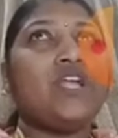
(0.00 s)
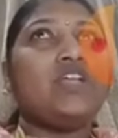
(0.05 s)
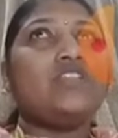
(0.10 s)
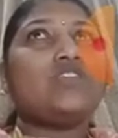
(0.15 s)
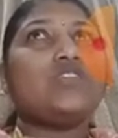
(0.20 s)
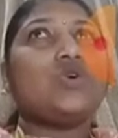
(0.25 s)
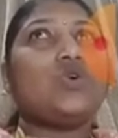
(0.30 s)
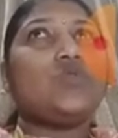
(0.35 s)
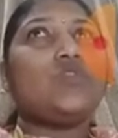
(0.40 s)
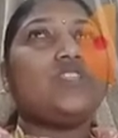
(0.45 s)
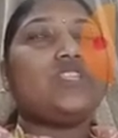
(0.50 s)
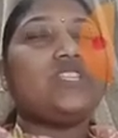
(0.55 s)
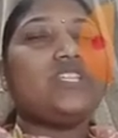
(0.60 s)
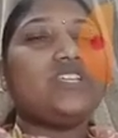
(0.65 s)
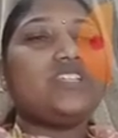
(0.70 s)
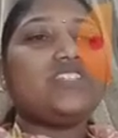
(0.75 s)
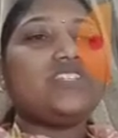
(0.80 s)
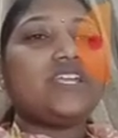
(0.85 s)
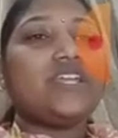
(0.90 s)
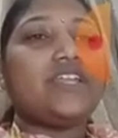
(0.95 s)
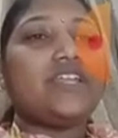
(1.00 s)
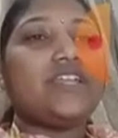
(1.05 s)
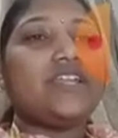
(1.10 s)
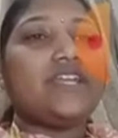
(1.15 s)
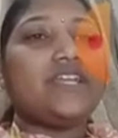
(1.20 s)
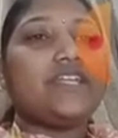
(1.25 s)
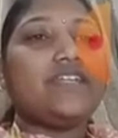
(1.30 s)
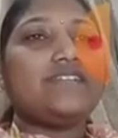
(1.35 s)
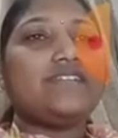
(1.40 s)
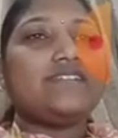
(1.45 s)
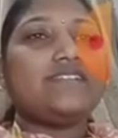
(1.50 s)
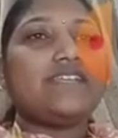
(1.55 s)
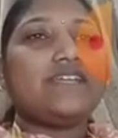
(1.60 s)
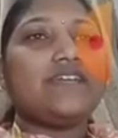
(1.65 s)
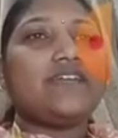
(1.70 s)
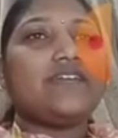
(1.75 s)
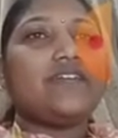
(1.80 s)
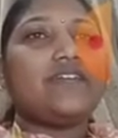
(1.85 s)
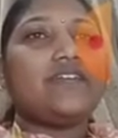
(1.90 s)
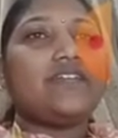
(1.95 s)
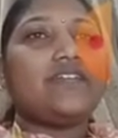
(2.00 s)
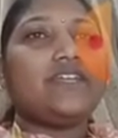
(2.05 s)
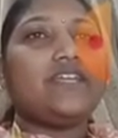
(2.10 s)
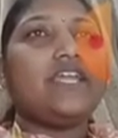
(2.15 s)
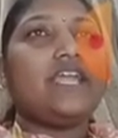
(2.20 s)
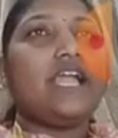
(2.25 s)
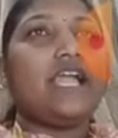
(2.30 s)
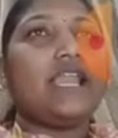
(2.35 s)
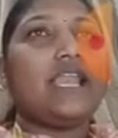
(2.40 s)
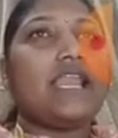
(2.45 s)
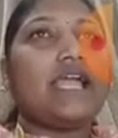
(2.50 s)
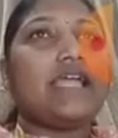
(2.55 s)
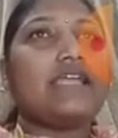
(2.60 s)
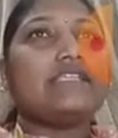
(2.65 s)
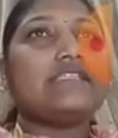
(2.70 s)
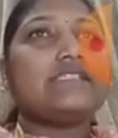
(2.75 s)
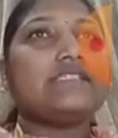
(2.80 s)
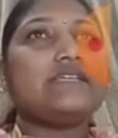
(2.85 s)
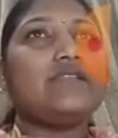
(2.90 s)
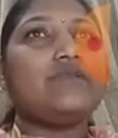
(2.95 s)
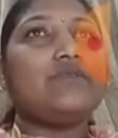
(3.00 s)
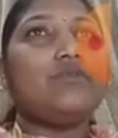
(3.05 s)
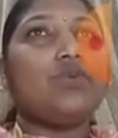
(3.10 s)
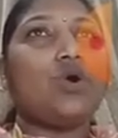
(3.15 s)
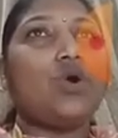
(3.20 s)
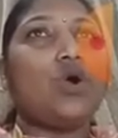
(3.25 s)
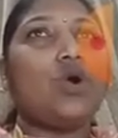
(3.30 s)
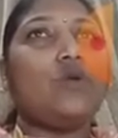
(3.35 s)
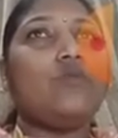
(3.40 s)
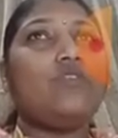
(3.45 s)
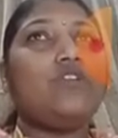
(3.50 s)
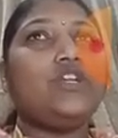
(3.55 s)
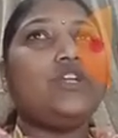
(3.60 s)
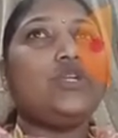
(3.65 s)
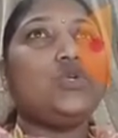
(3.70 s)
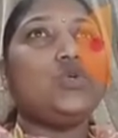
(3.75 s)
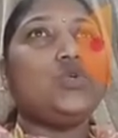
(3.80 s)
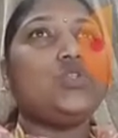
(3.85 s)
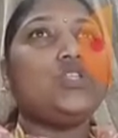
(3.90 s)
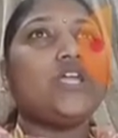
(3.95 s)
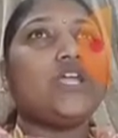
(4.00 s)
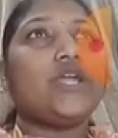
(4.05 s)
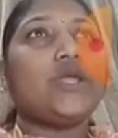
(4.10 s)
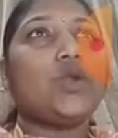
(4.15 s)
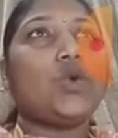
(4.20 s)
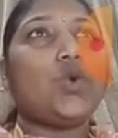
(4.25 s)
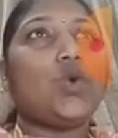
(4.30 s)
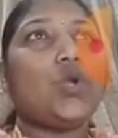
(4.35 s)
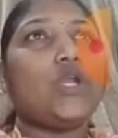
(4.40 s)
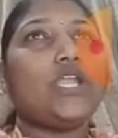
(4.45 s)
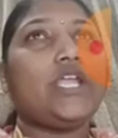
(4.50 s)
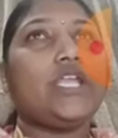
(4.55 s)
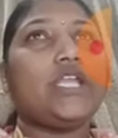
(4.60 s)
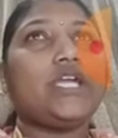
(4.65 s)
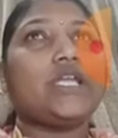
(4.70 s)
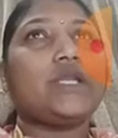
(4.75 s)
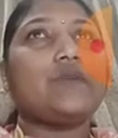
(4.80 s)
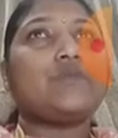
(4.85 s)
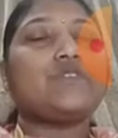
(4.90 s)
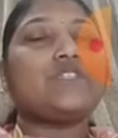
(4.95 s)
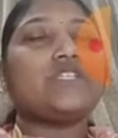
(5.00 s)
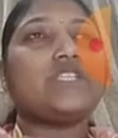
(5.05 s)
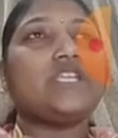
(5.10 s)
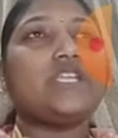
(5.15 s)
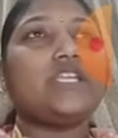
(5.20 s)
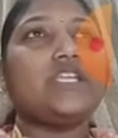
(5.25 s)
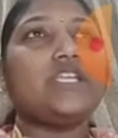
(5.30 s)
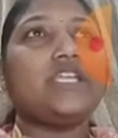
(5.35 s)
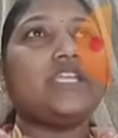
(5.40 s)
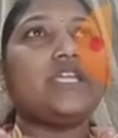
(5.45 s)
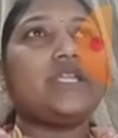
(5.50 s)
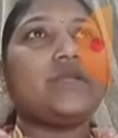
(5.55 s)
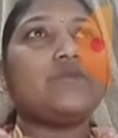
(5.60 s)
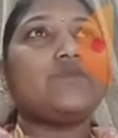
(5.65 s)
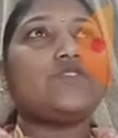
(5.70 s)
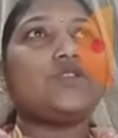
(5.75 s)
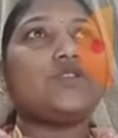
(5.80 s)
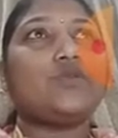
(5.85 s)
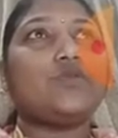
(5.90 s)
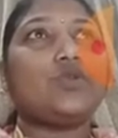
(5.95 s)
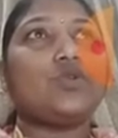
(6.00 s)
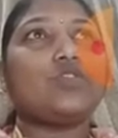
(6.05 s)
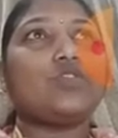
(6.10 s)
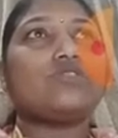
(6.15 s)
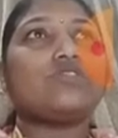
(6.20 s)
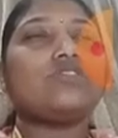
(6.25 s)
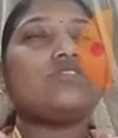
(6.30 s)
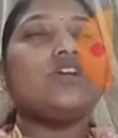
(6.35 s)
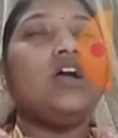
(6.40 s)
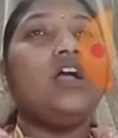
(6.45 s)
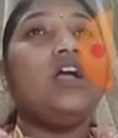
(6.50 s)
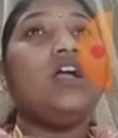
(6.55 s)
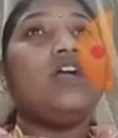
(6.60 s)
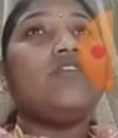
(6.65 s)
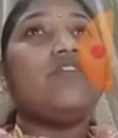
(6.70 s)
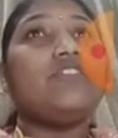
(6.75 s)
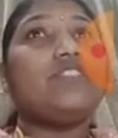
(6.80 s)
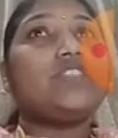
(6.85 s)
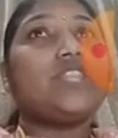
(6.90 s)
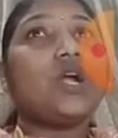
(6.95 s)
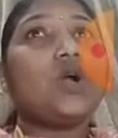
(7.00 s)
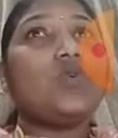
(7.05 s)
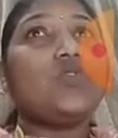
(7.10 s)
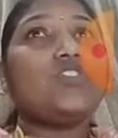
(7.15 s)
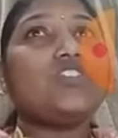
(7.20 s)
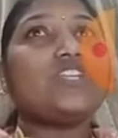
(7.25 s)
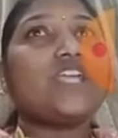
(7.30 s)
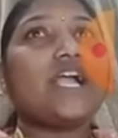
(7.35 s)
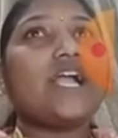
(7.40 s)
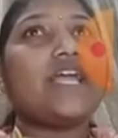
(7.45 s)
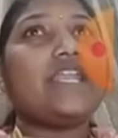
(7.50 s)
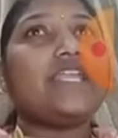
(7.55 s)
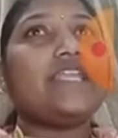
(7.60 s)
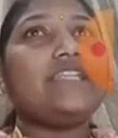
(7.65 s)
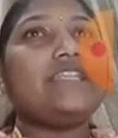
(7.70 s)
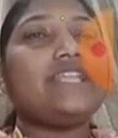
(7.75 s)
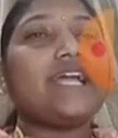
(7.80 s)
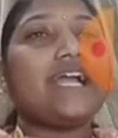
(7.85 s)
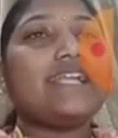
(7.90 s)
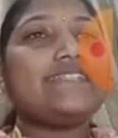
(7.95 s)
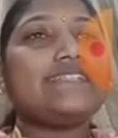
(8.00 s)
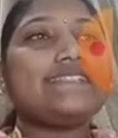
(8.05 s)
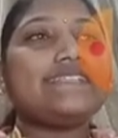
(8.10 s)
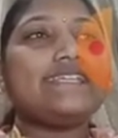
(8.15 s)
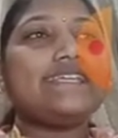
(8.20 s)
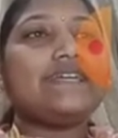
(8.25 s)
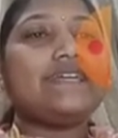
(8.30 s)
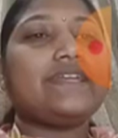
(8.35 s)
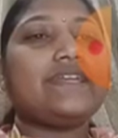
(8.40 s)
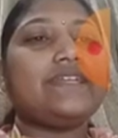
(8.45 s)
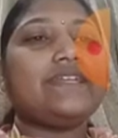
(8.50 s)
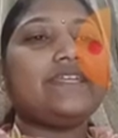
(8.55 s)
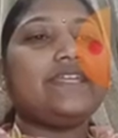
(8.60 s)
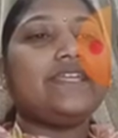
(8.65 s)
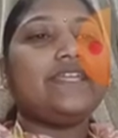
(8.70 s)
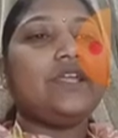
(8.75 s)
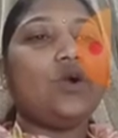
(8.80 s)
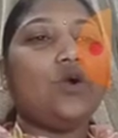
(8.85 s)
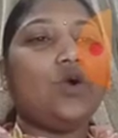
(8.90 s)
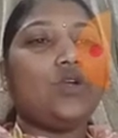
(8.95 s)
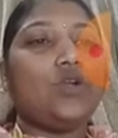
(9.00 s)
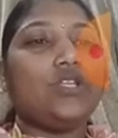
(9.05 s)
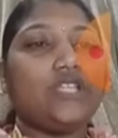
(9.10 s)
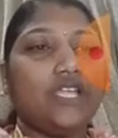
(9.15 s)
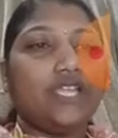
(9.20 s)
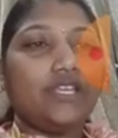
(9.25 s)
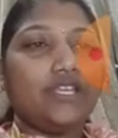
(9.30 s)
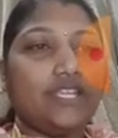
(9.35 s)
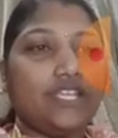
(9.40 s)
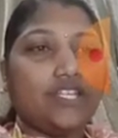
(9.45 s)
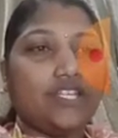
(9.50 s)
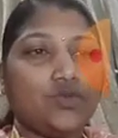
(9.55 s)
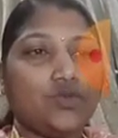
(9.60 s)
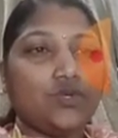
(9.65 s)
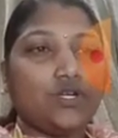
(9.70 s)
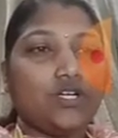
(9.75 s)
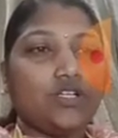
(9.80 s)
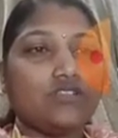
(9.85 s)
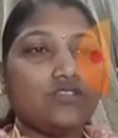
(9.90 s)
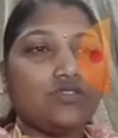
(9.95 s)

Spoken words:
So with the generated secret key, Alice and Bob will do their own encryption and decryption process without sharing that secret key on the network.